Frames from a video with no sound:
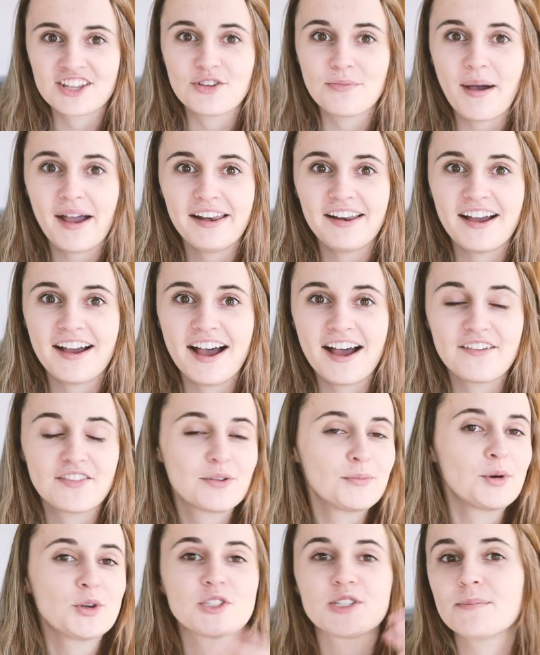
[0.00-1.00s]
You might not have
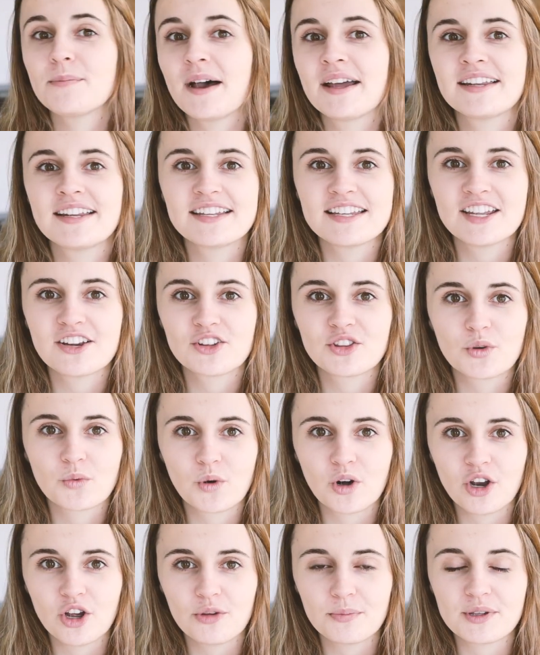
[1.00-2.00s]
the most abundant year in the
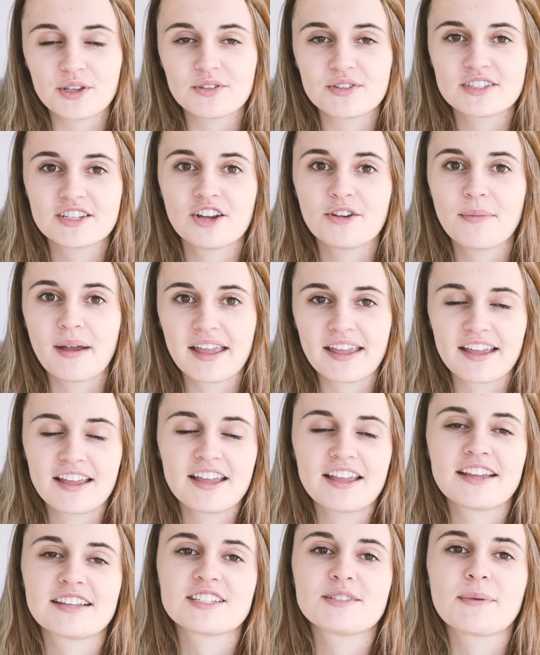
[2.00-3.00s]
world, but you still
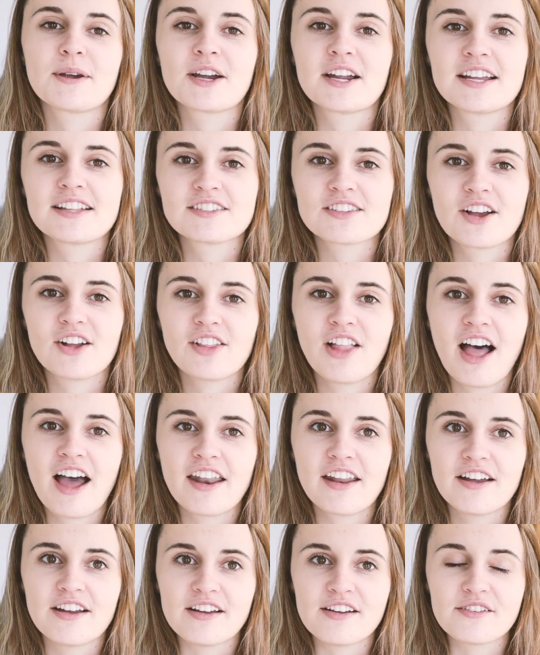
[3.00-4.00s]
might experience a
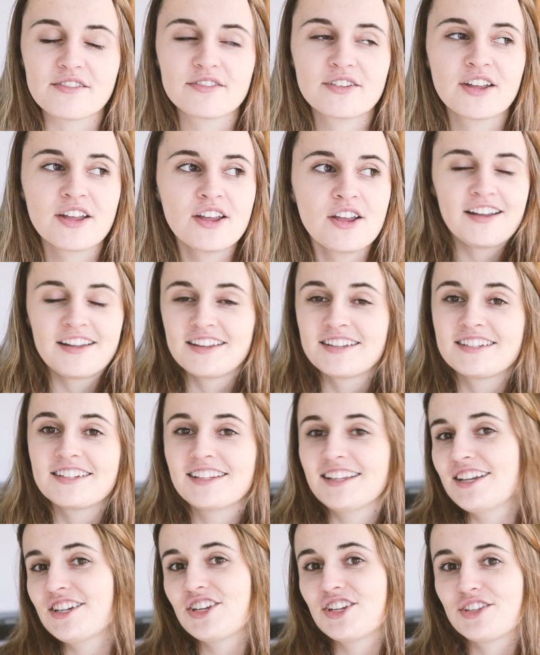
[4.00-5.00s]
lot of
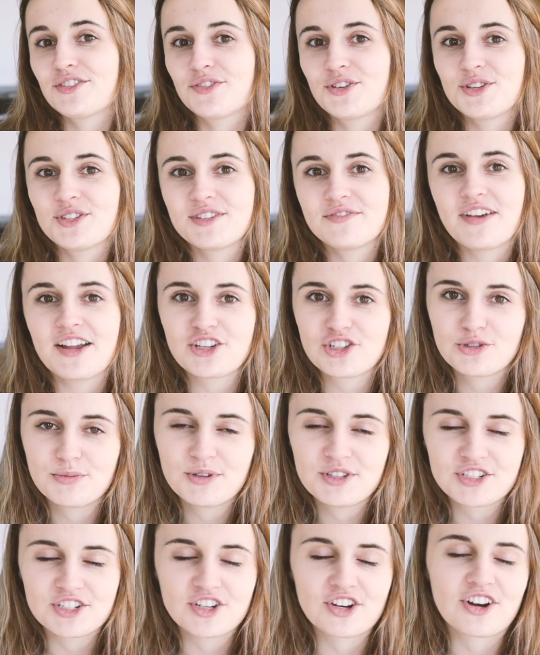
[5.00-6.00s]
delicious fruits and
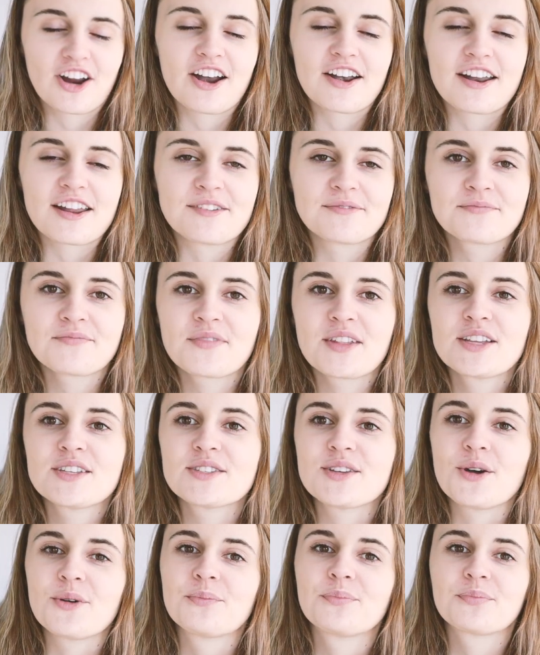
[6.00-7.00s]
vegetables in your garden.
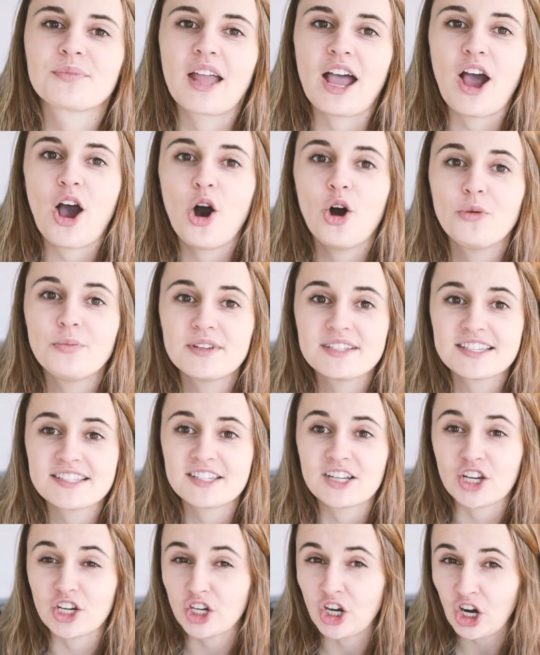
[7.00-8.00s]
So I hope this
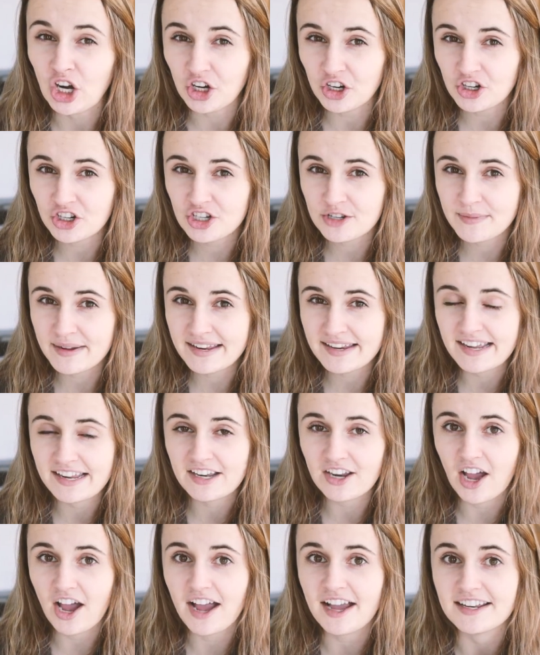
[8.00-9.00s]
is an encouragement
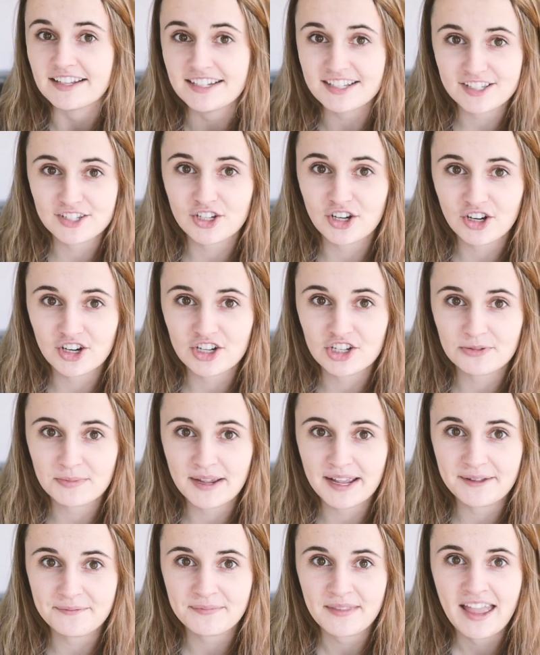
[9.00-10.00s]
and not a
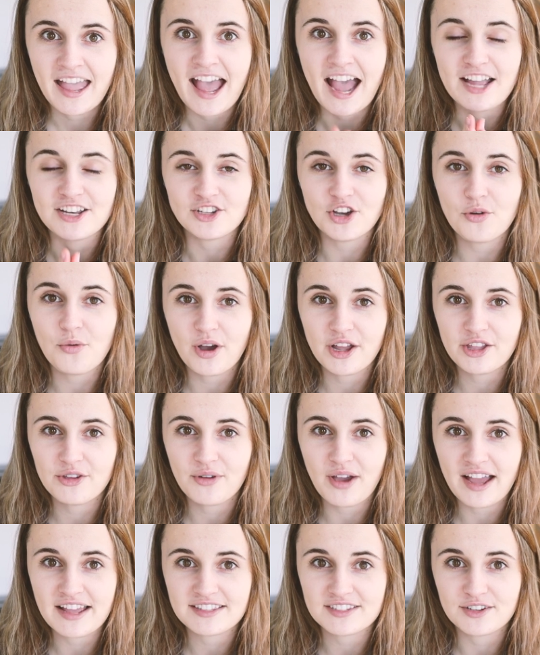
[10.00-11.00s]
discouragement. I don't want you
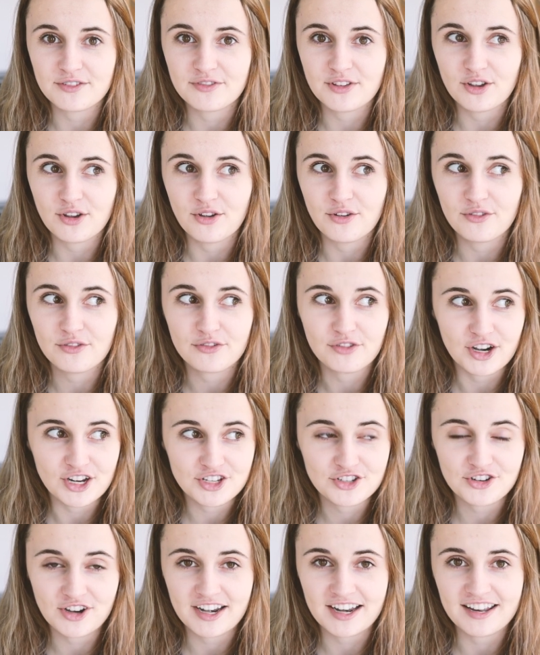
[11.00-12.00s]
guys to feel
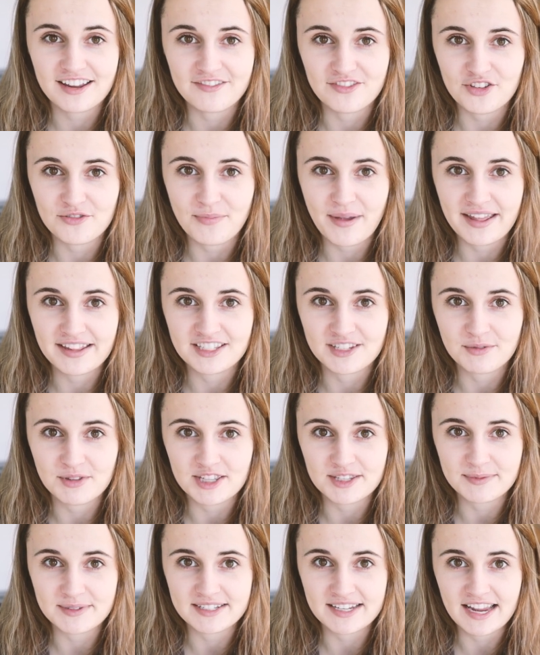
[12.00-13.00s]
frustrated if you've made some of
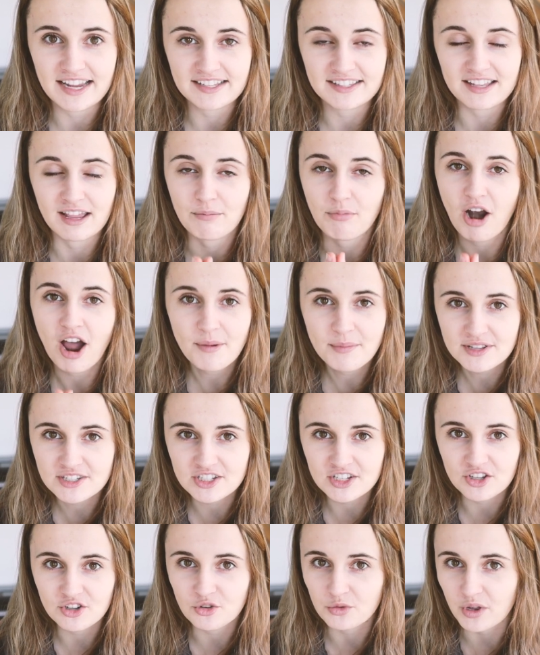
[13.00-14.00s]
these mistakes. I
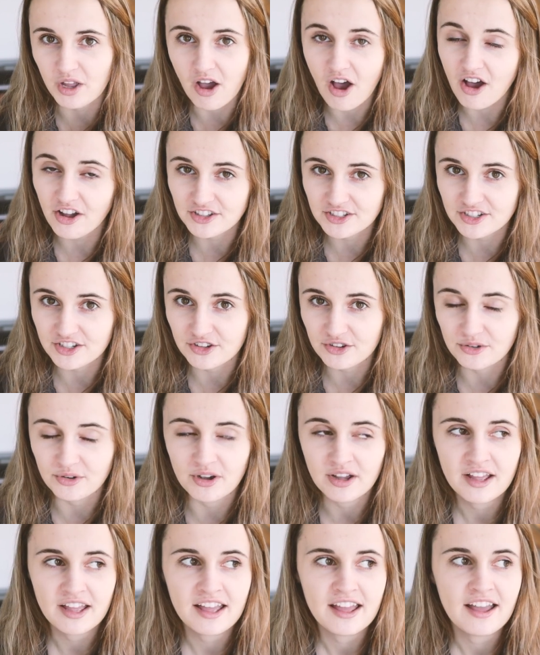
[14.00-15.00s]
promise you, we all
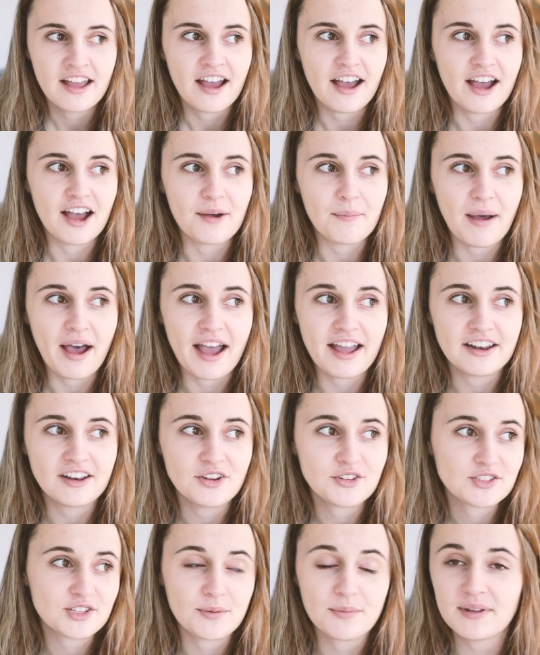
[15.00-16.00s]
do. I
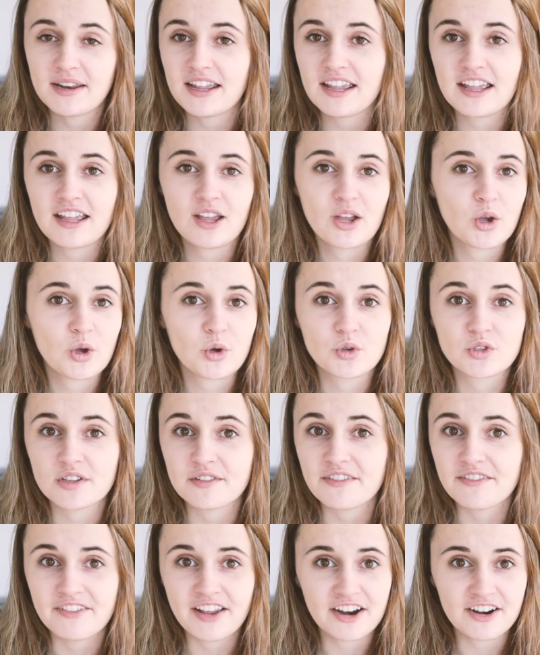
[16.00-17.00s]
know somebody who's
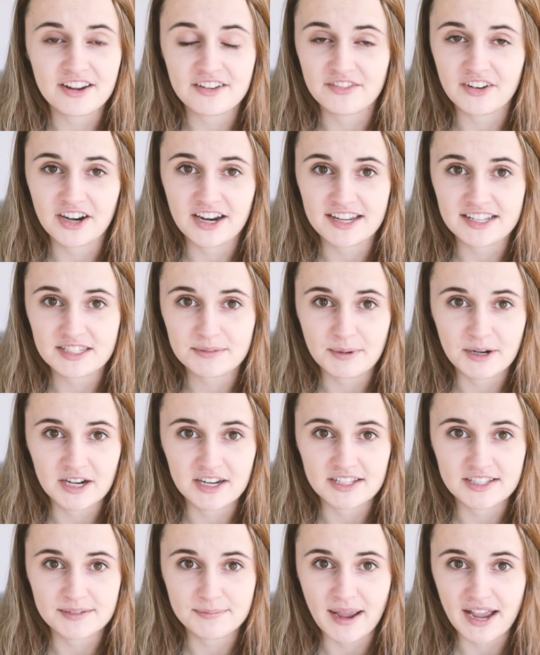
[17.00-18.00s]
a very, very
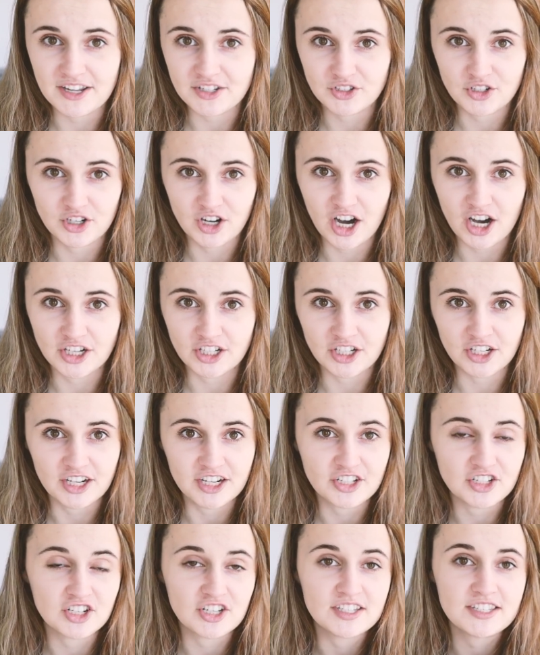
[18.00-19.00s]
experienced master gardener,
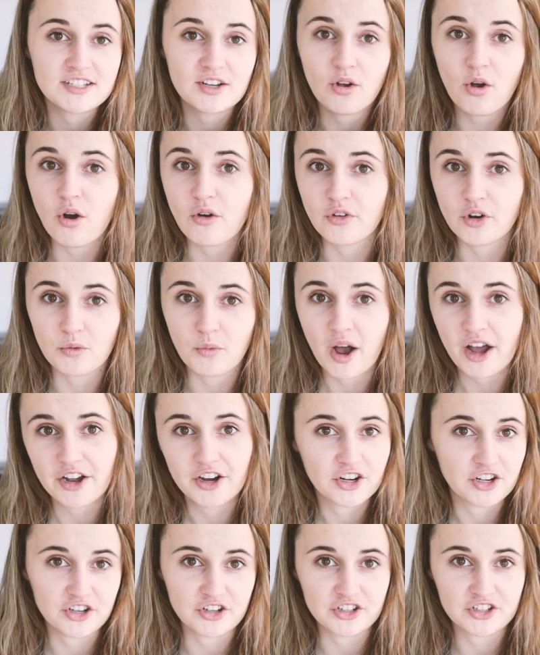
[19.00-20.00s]
and she still
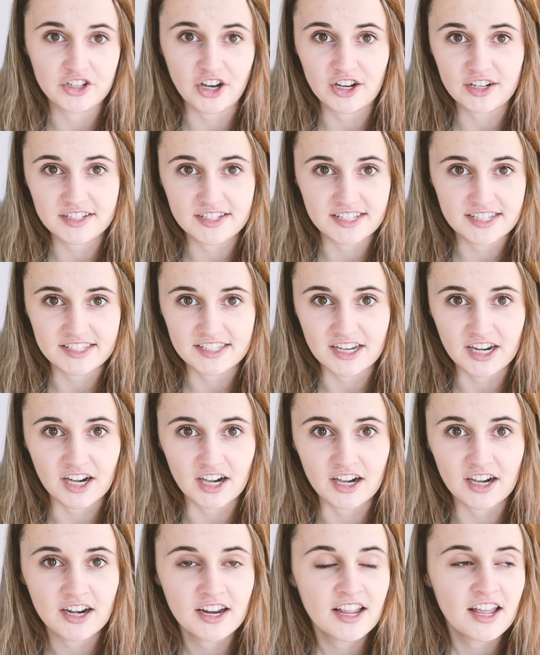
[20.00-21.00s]
overwatered her starts this
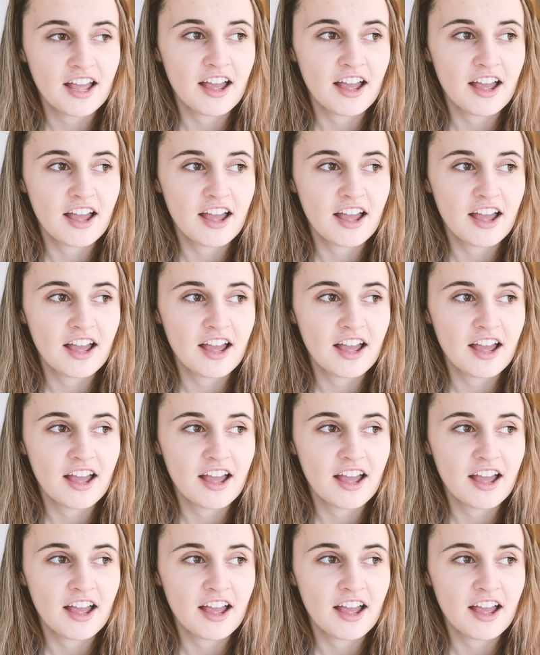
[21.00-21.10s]
year.